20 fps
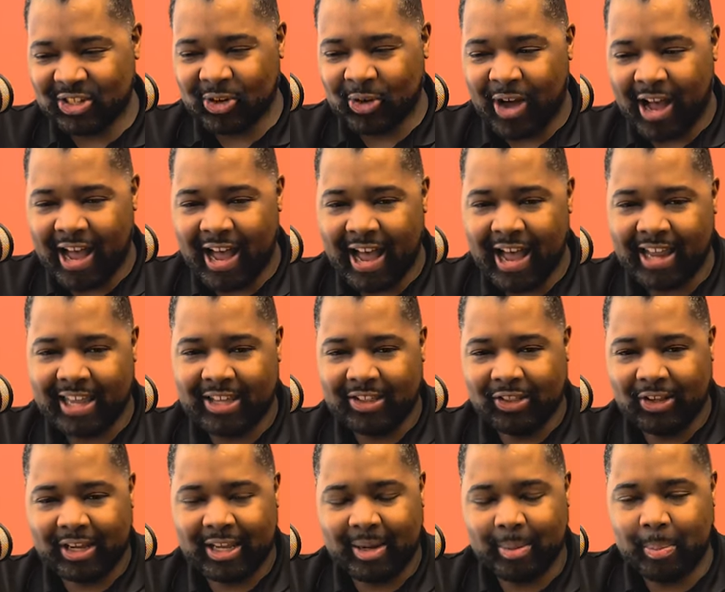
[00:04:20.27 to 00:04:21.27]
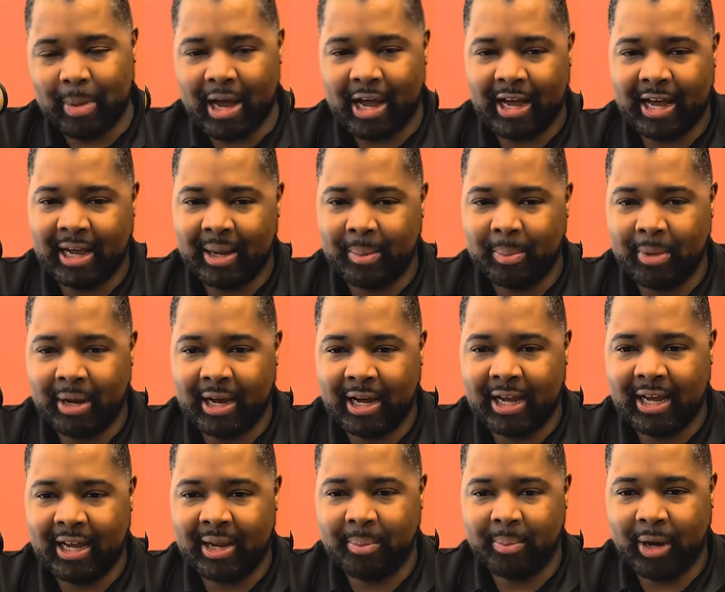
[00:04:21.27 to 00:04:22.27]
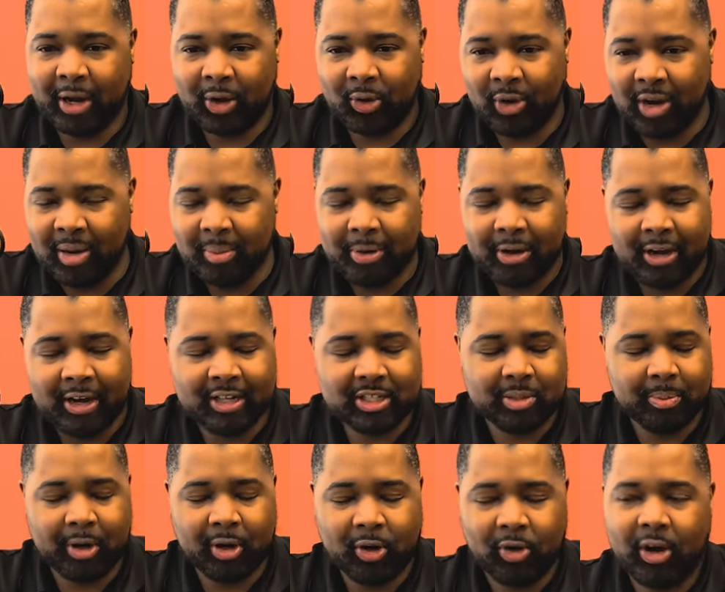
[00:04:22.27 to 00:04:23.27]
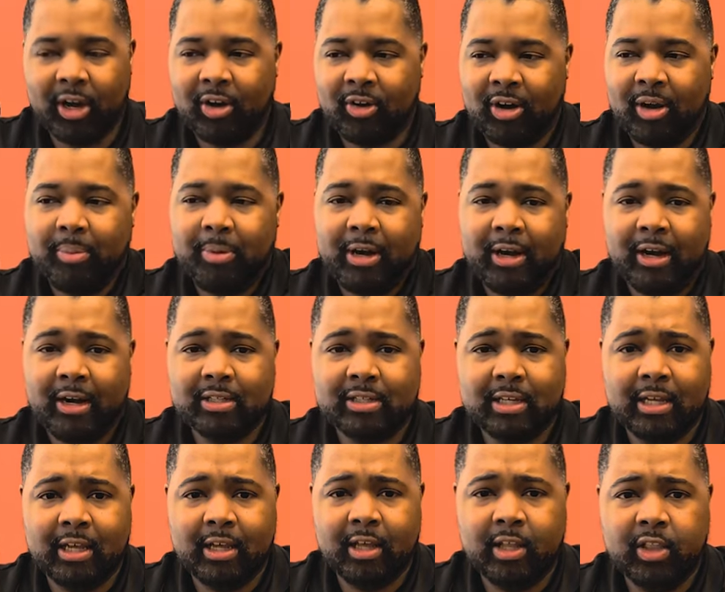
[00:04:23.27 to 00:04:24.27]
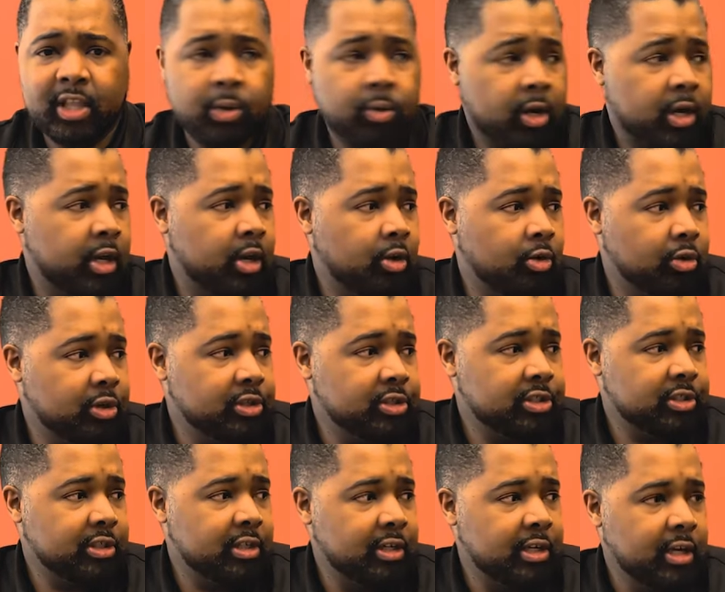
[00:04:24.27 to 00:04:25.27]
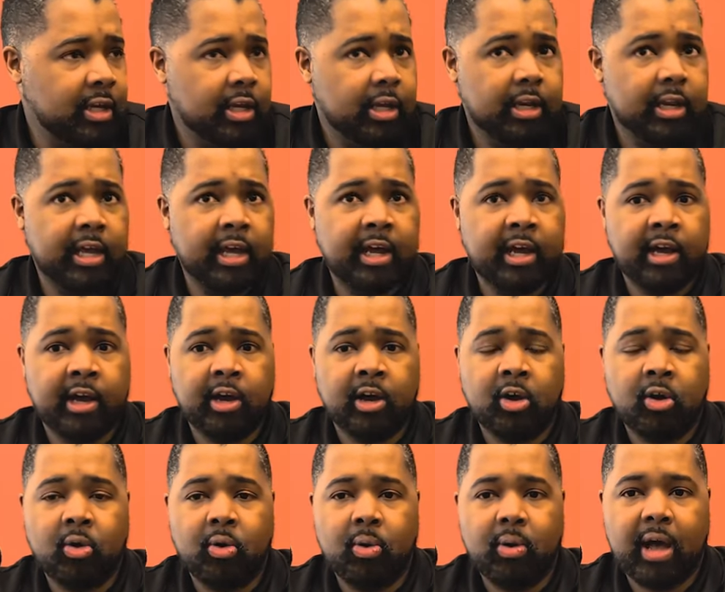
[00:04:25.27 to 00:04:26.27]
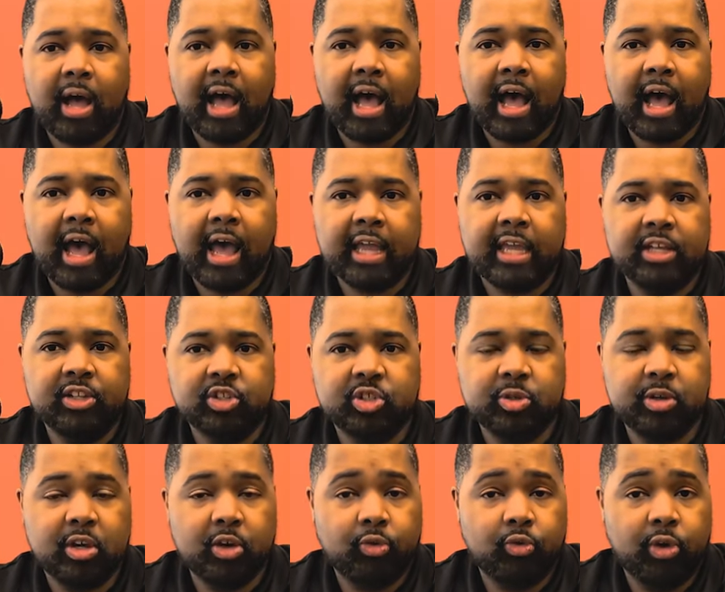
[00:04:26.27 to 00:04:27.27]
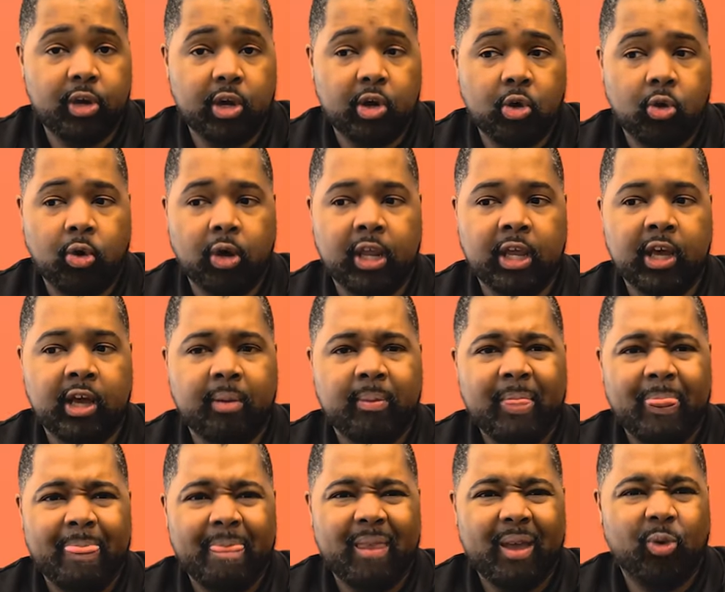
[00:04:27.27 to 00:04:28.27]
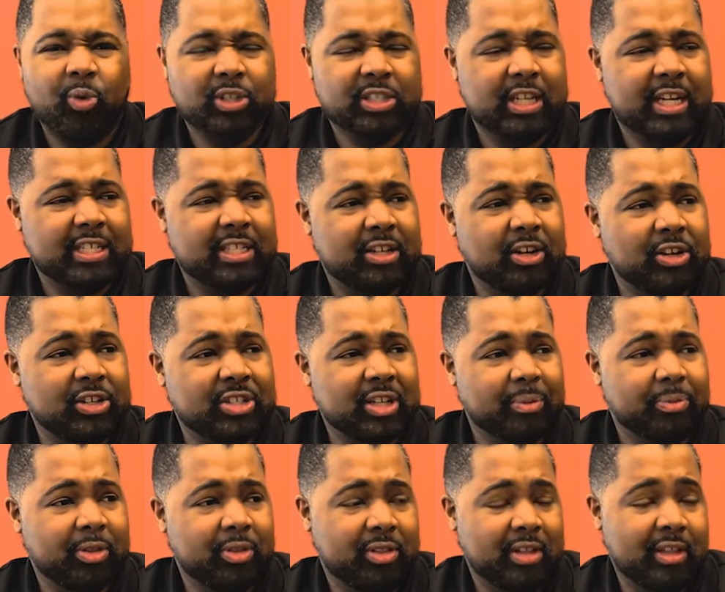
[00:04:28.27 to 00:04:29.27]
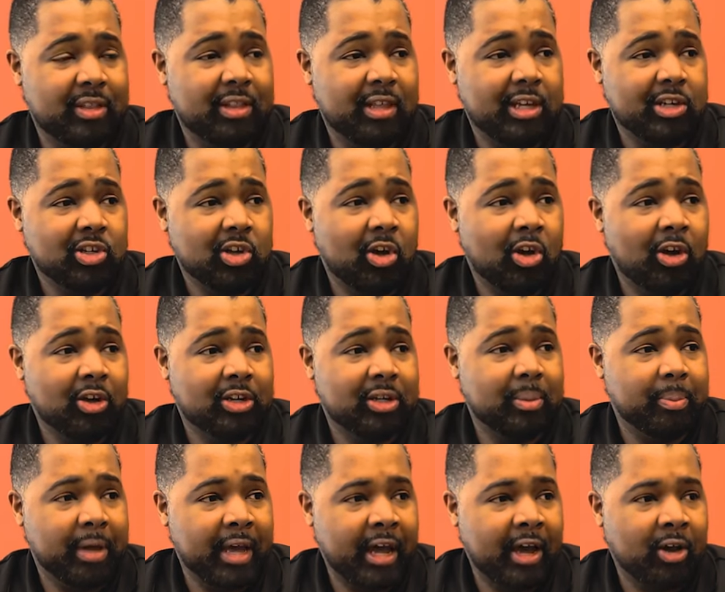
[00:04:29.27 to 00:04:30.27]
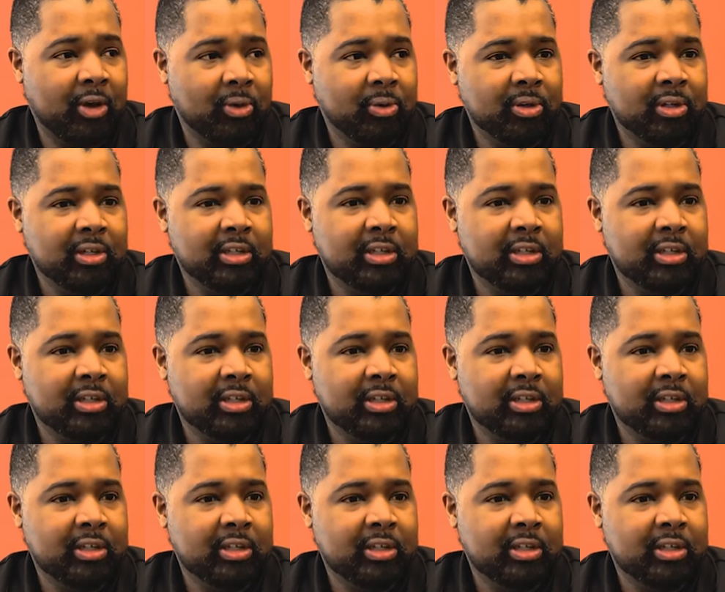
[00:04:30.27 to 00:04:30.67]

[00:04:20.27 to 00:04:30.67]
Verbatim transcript: so I, I can look at my my my grandparents and my great-grandparents, and they were gun owners. Uh-huh. Now, I can speak of when growing up, that wasn't necessarily something that they talked about,